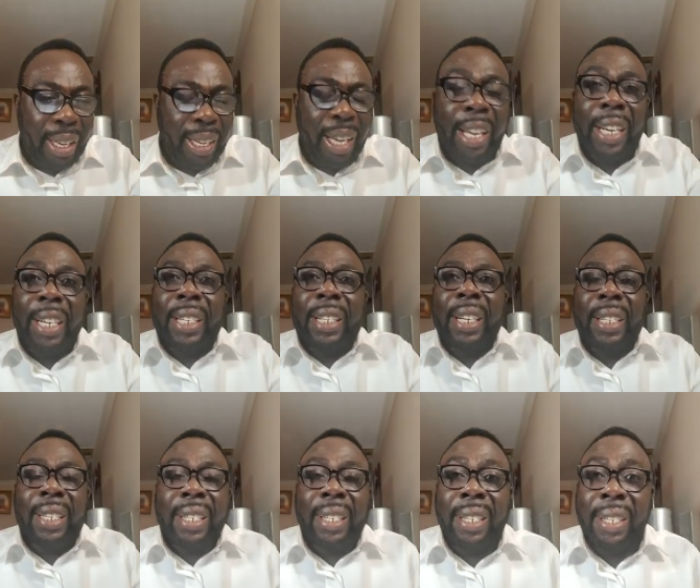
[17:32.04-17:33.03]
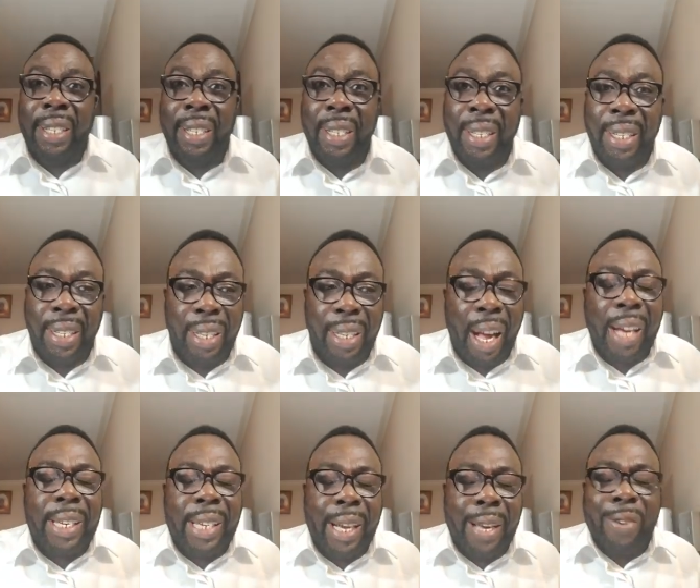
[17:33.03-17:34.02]
the greatest. I
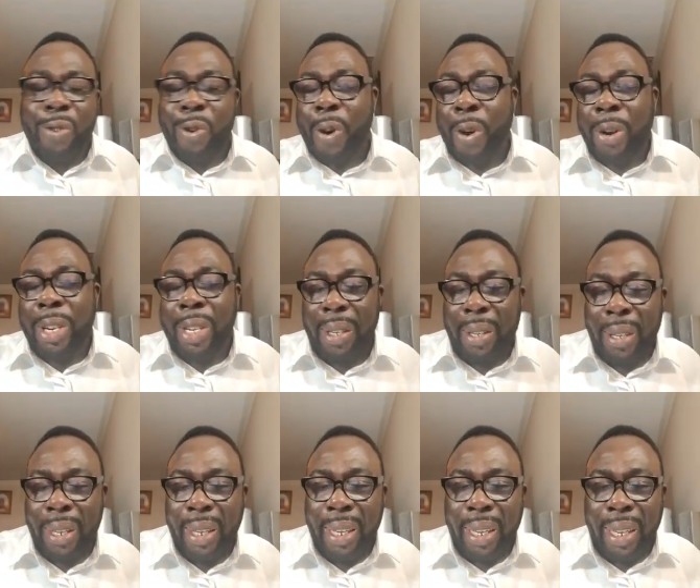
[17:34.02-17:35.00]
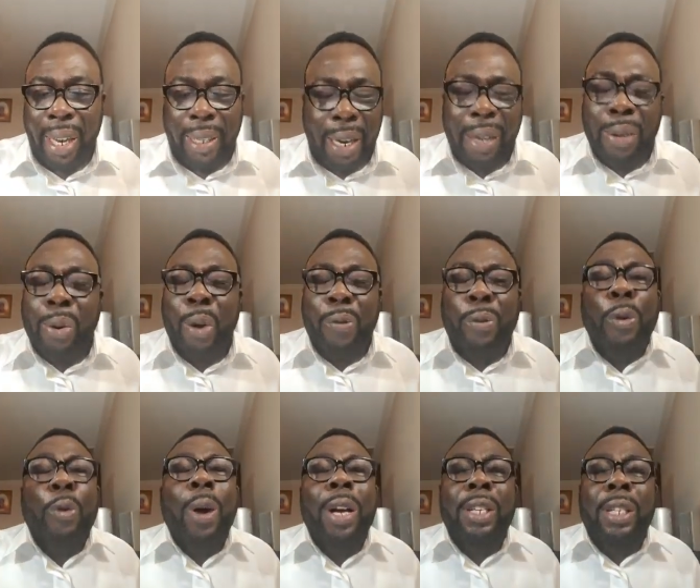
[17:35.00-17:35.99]
thank God. I thank God for
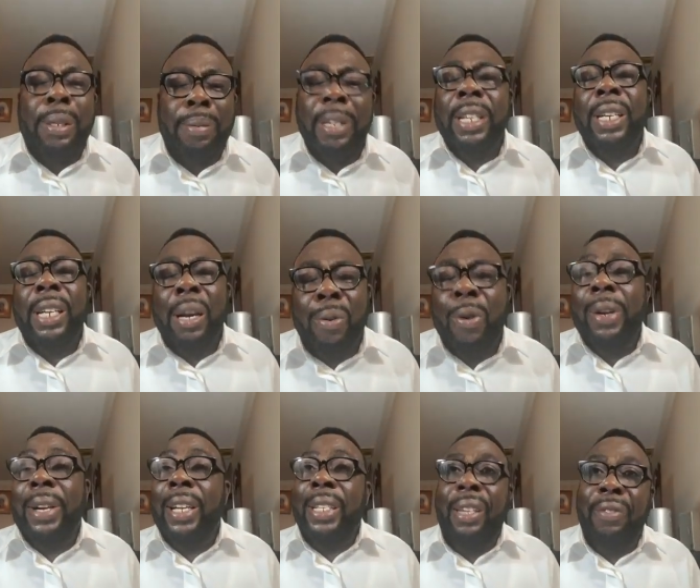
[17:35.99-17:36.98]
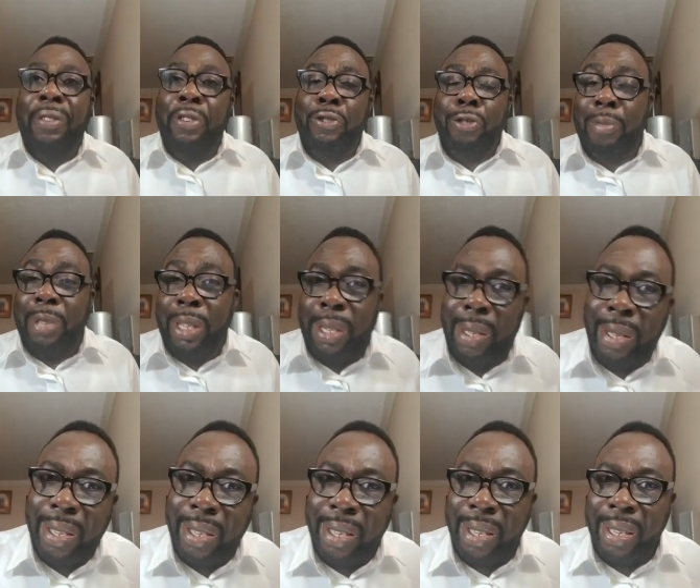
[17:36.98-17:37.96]
one spirit that God has given to me.
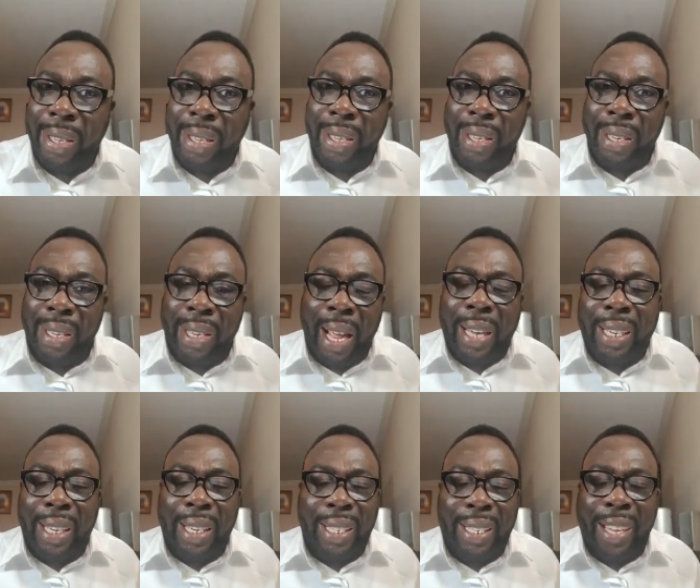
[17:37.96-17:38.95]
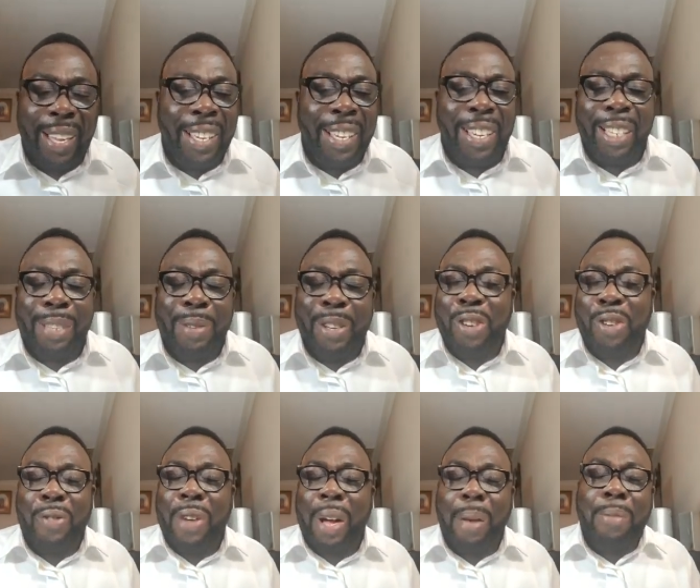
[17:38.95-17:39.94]
That is the spirit
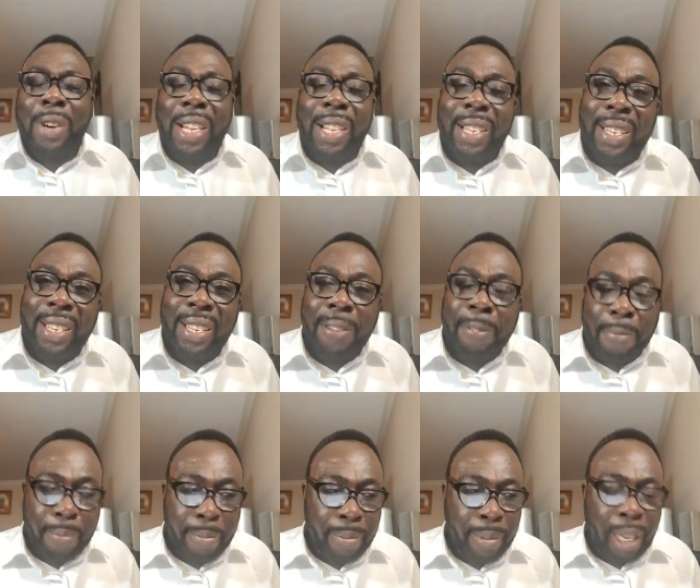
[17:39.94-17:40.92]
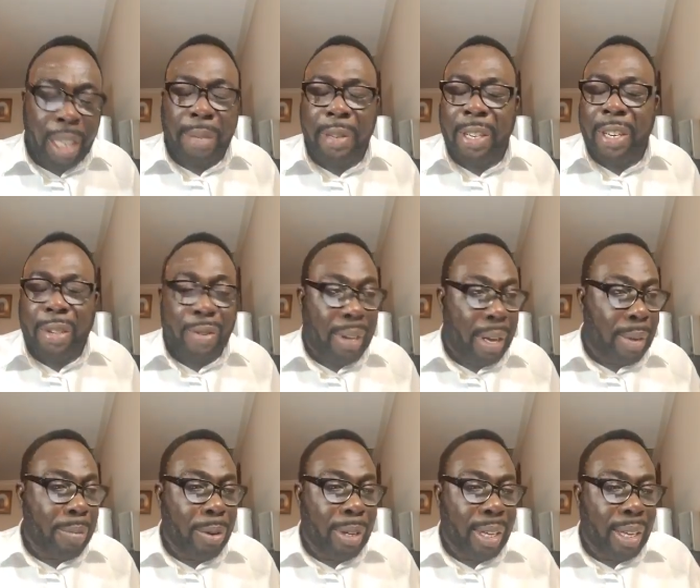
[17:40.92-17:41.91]
of humbleness. The spirit of
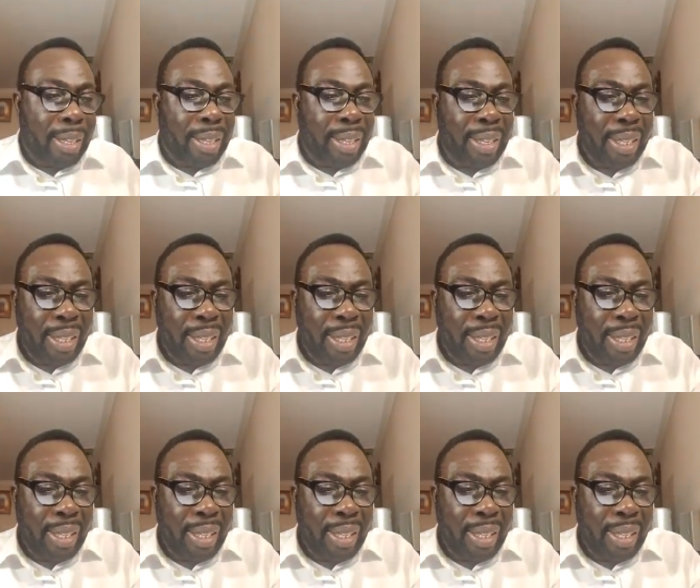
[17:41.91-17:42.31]
humbleness.